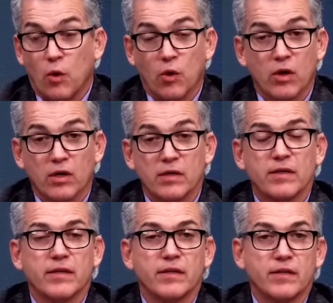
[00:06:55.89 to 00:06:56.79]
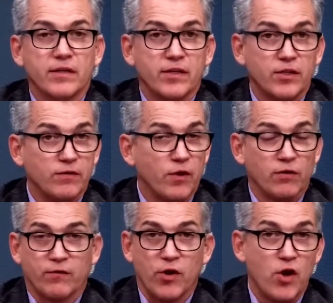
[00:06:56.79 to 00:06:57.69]
Or you
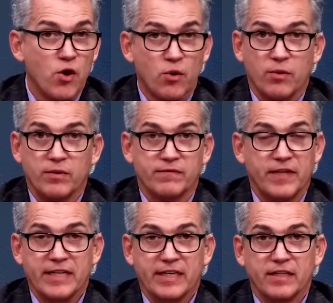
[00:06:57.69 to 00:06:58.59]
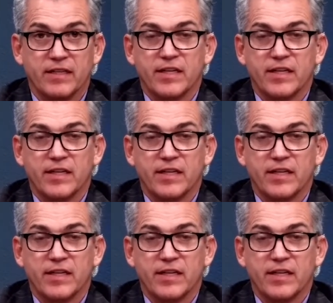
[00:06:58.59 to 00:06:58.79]
vote for no funding.